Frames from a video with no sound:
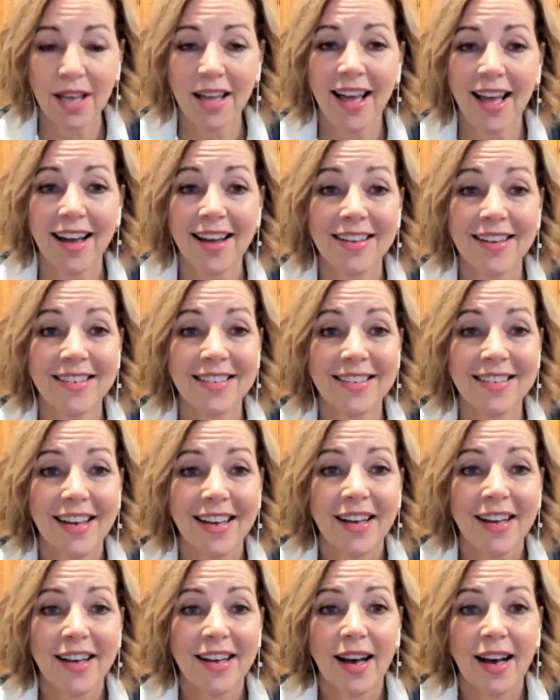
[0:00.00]
and
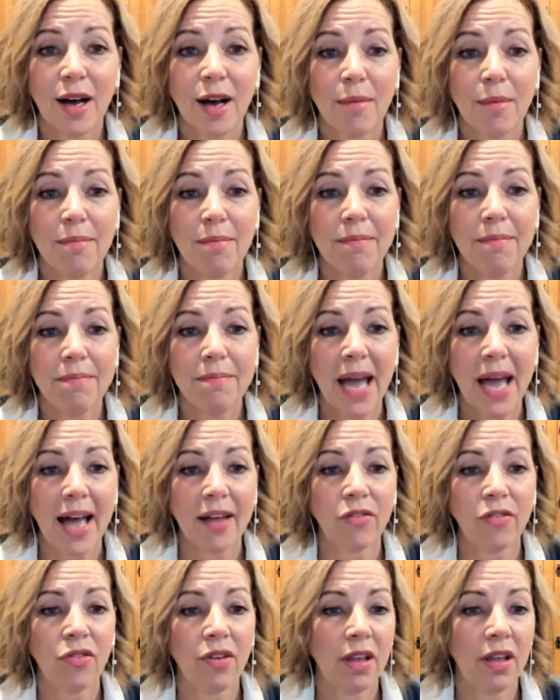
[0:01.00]

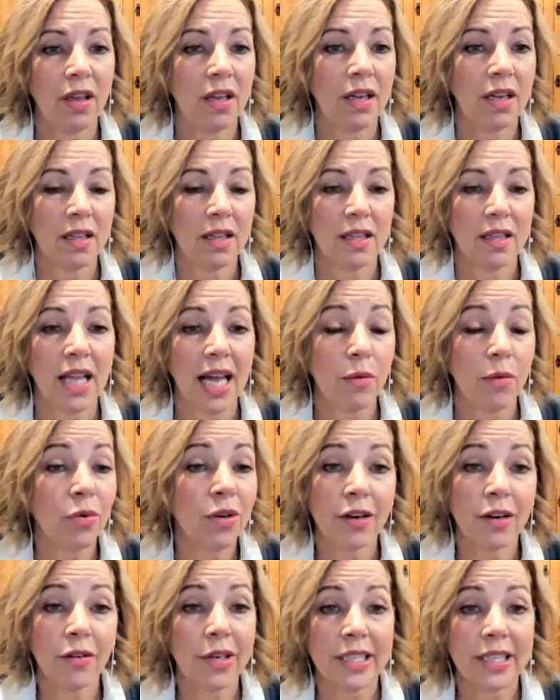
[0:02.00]
passion and the like. We're
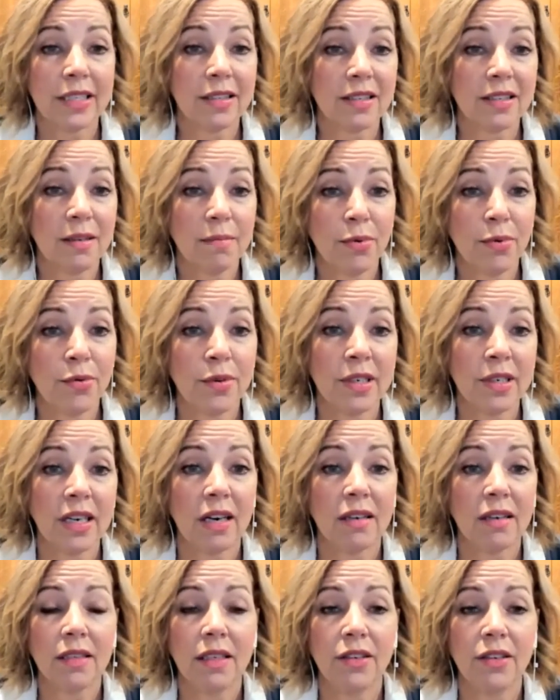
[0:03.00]
going to support
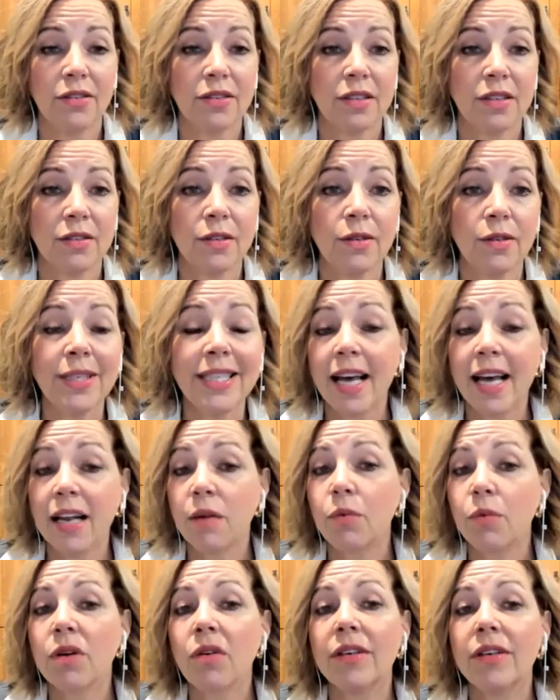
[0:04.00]
our leaders in doing that,
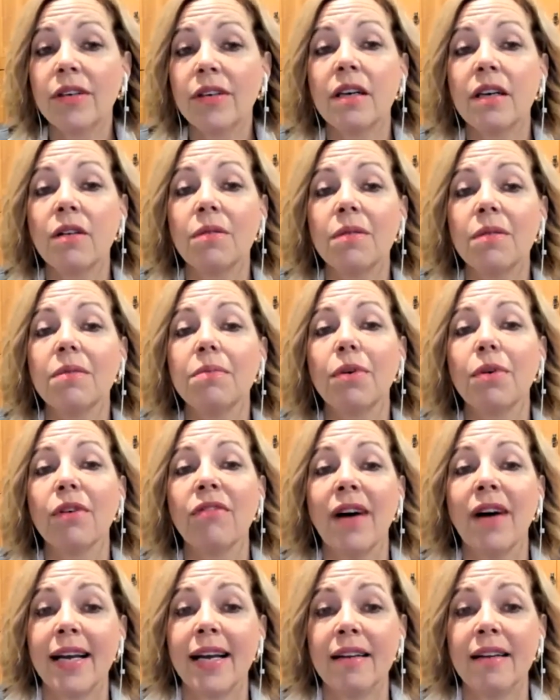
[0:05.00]
and we're going to
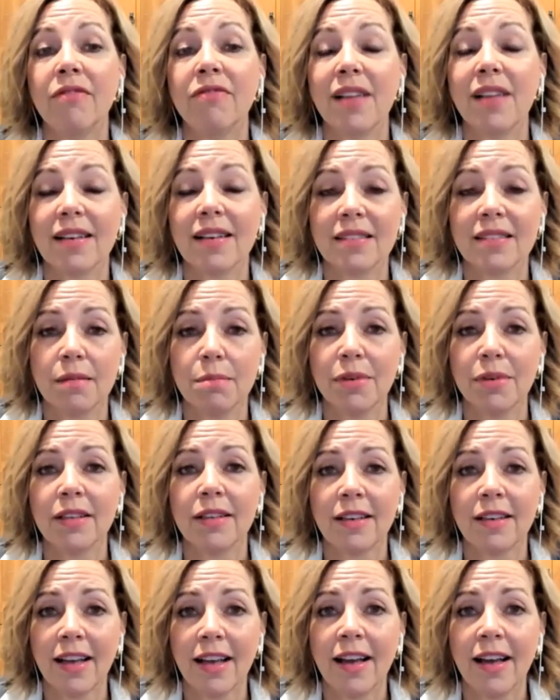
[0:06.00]
provide
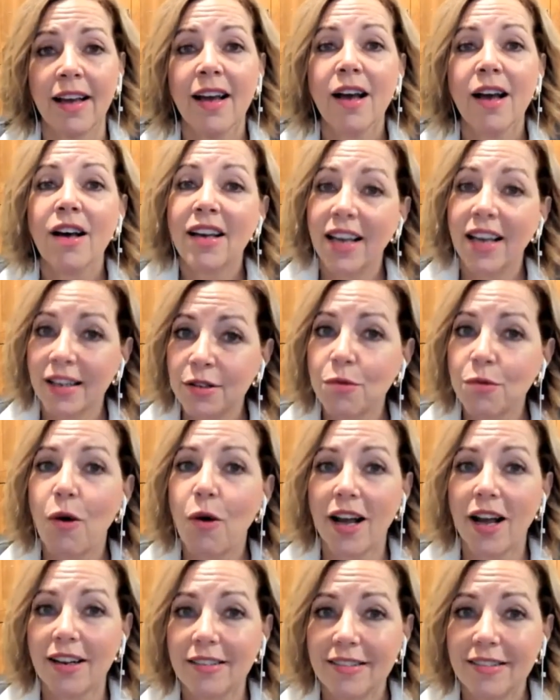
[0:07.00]
flexibility. Guess
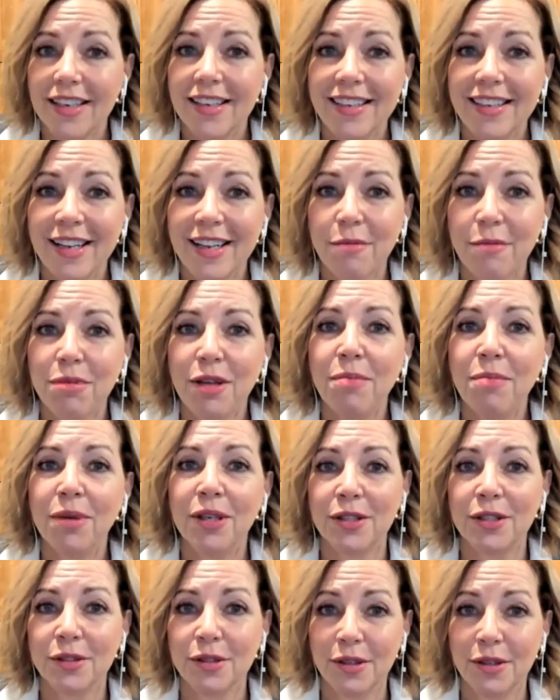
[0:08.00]
what? People
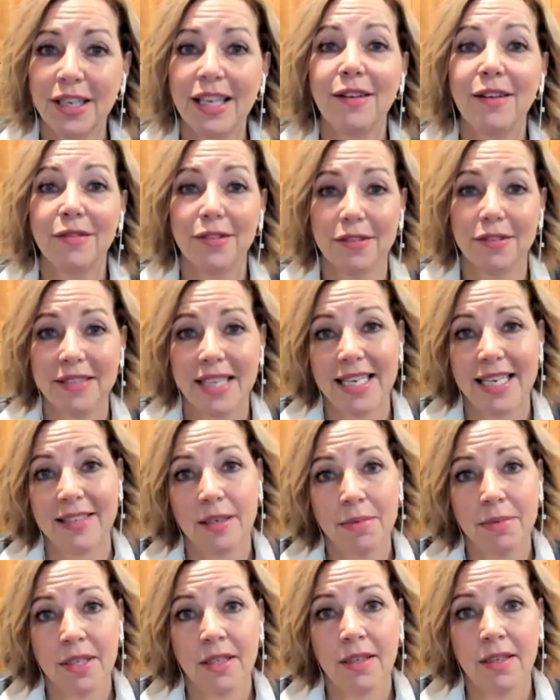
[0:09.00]
are looking for
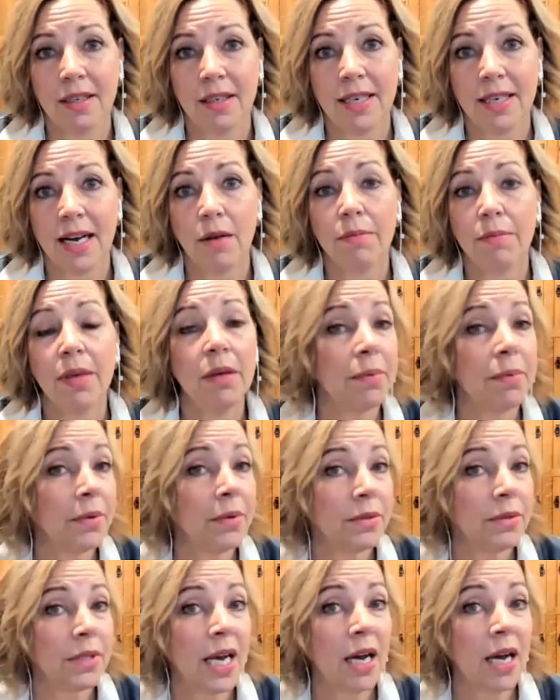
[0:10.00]
flexibility now. People
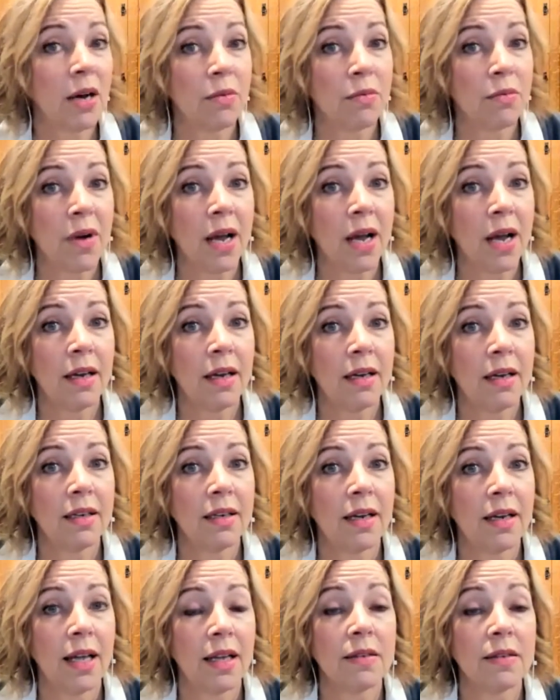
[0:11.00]
now
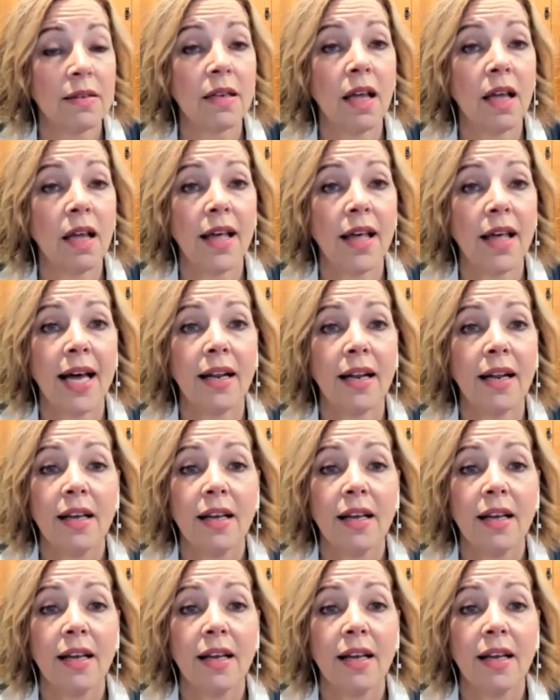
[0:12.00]
recognize that